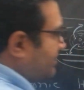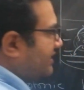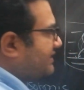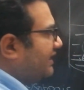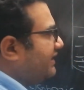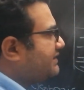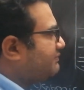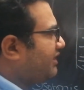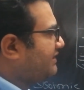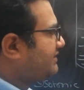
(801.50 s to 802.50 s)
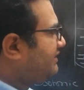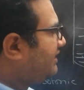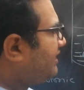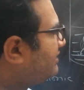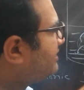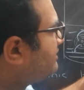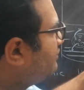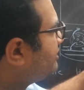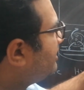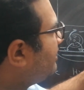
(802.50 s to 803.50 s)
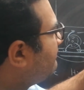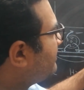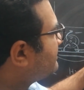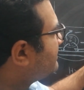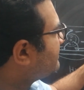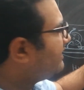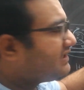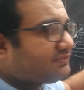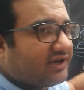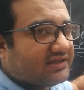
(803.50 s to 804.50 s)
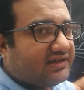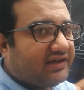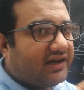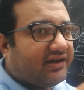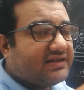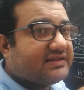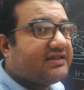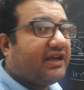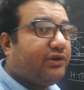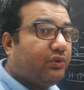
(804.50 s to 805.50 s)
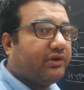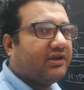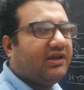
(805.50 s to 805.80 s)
the cell is present, or the solution in which the cell is present, that is dilute